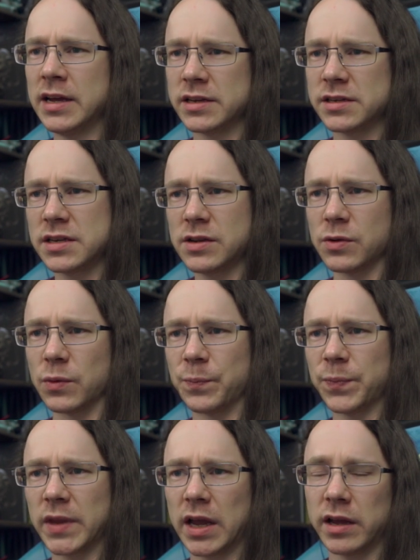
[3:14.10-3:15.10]
So,
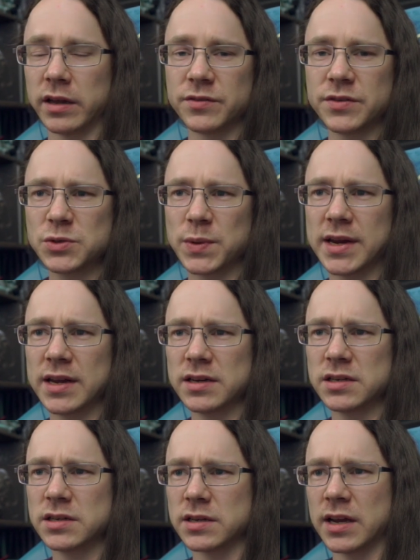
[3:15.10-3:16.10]
and this
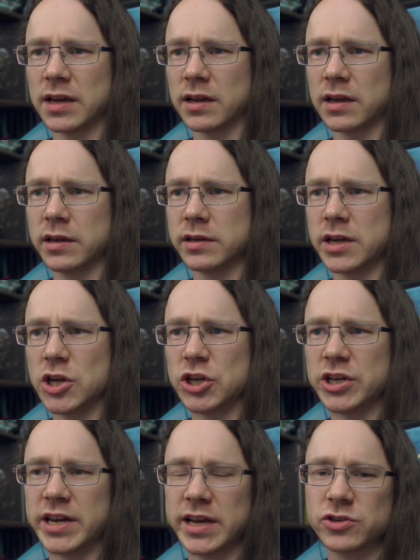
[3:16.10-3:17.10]
weekend you can
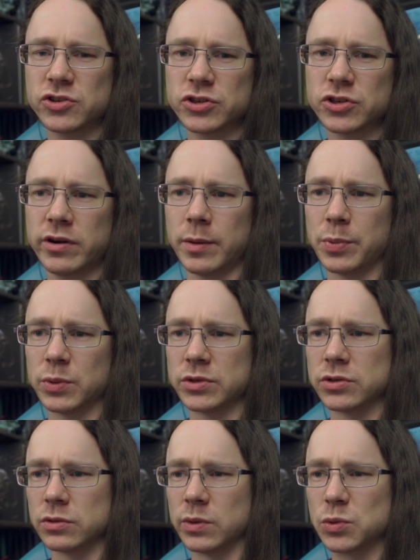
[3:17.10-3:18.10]
earn extra script, which
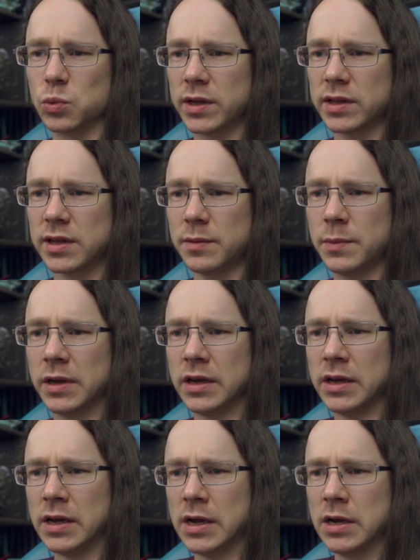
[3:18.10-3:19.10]
is always welcome.
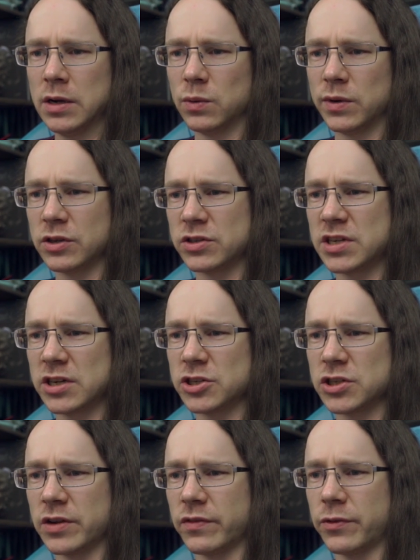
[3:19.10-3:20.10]
Whether your stash
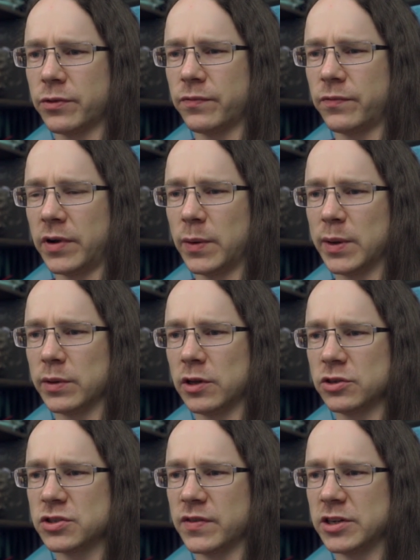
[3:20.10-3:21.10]
is overflowing with
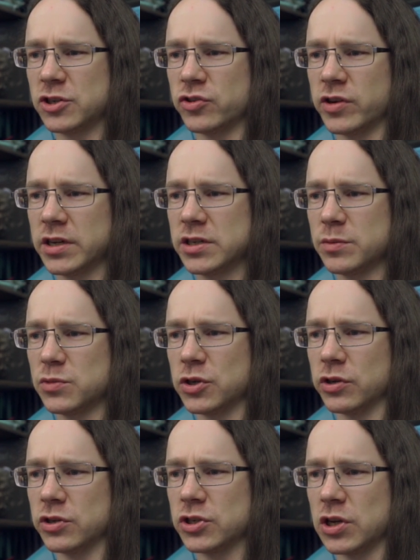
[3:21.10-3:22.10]
lots of legendary items, or
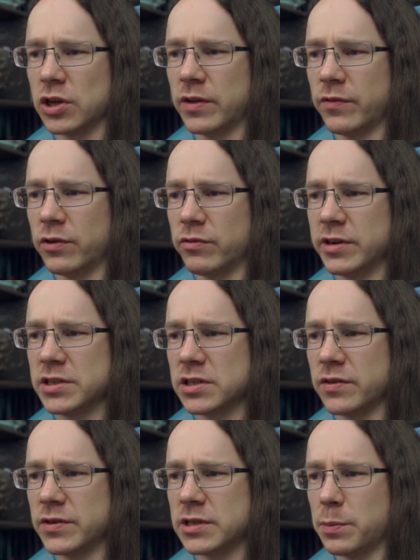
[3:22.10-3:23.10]
you're just looking for a reason
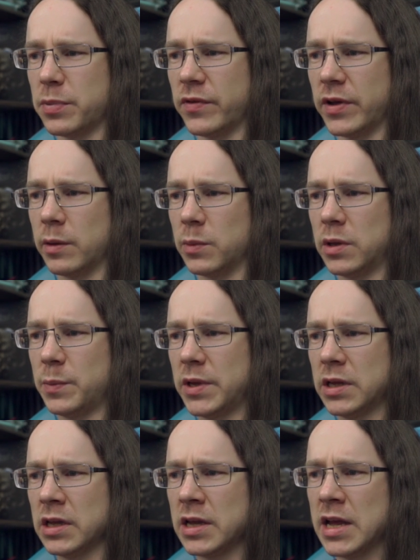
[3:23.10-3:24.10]
to visit Purveyor
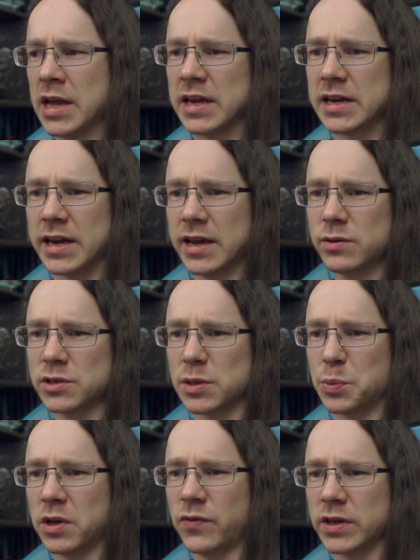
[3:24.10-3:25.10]
Murmur, now is the
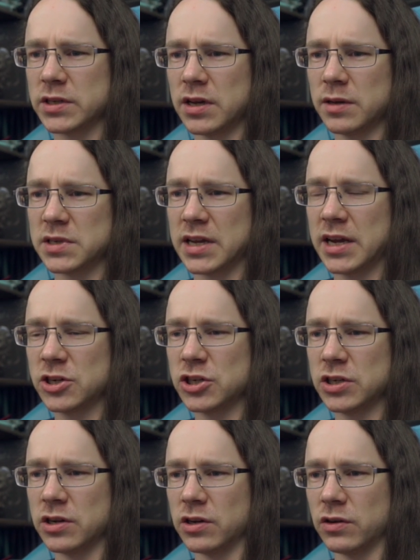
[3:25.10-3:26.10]
perfect time to cash
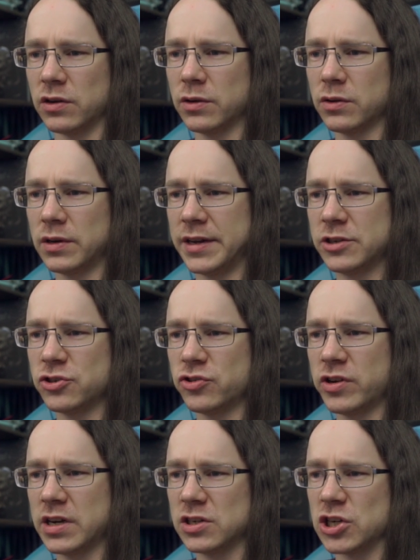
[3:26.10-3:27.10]
in at your local
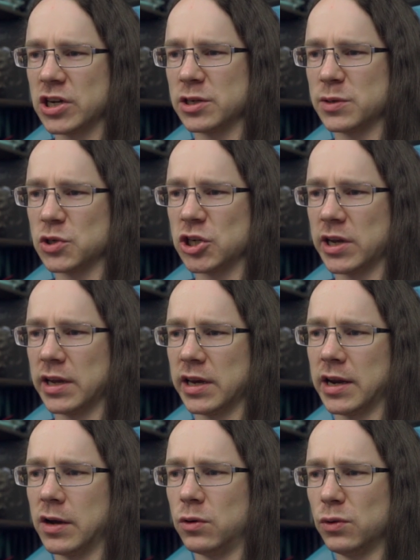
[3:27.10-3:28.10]
legendary exchange
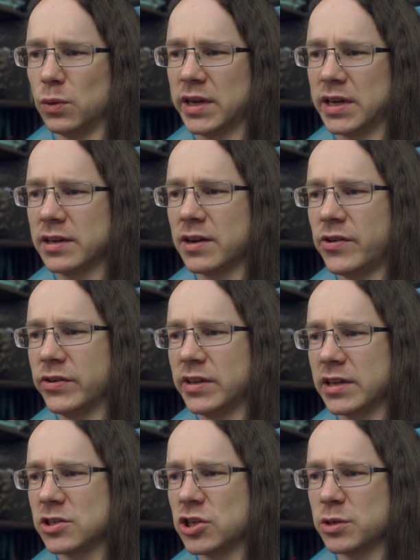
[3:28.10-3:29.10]
machine. All weekend long, the
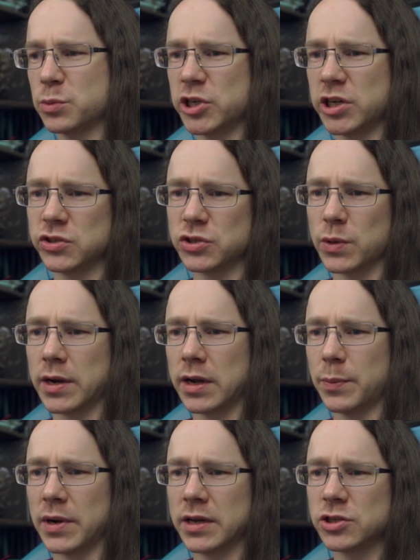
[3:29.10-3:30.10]
exchange machines throughout
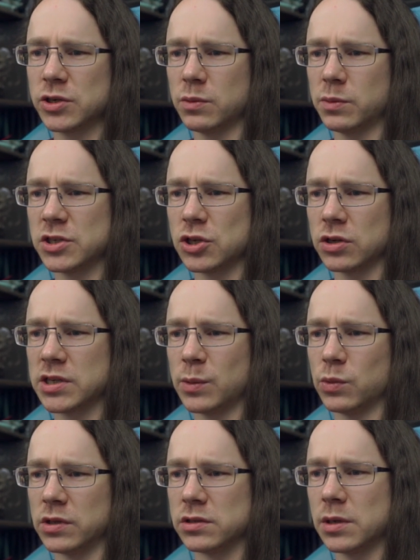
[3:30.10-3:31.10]
Appalachia will be stocked up
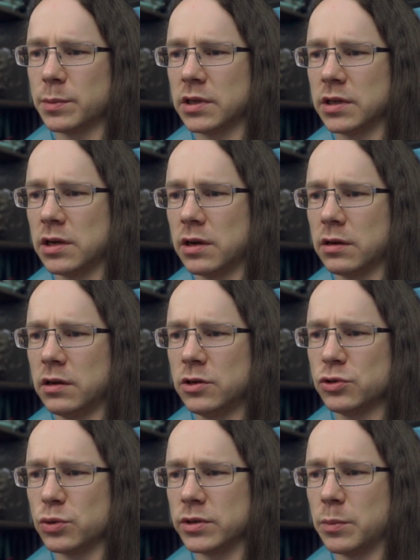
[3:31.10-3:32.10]
with double the
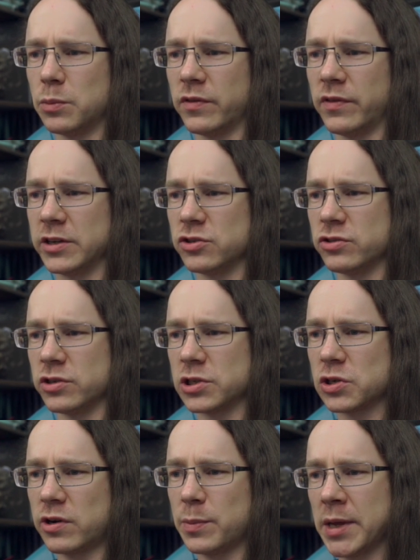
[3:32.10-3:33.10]
usual number of legendary
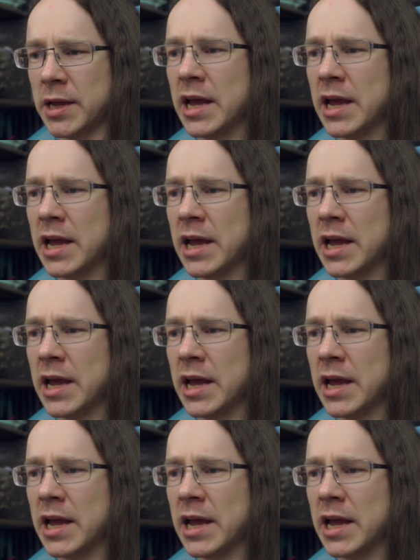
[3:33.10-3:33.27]
script,